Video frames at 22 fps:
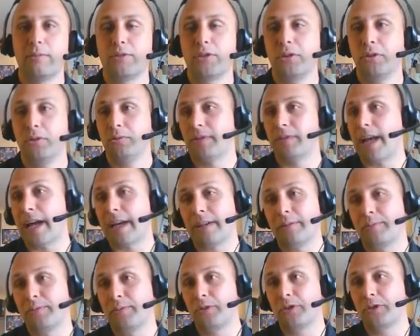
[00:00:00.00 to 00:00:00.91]
Two,
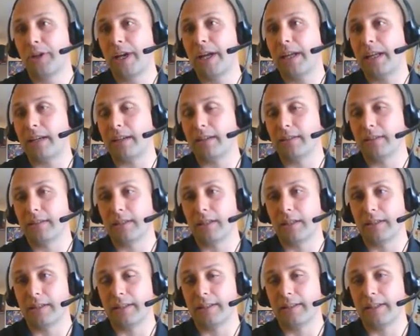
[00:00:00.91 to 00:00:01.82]
lack of training.
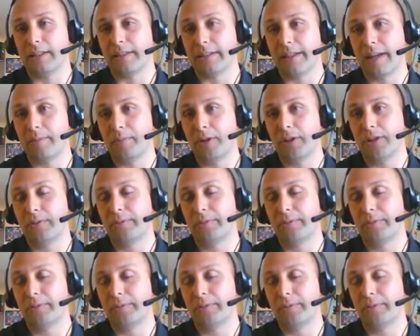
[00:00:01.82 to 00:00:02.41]
There's not much